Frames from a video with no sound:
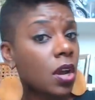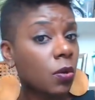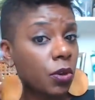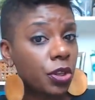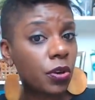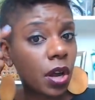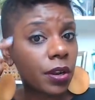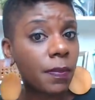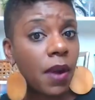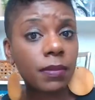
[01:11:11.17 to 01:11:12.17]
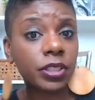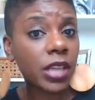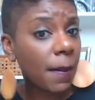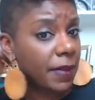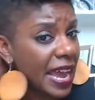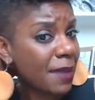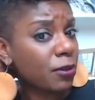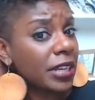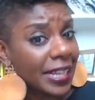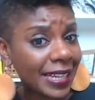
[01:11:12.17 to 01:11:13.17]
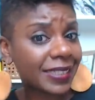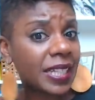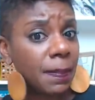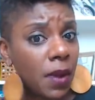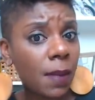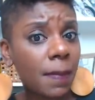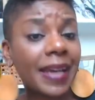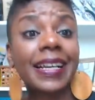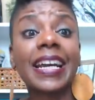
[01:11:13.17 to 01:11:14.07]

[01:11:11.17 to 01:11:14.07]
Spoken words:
When you go to the barbershop and they're able to get that shit ball back there,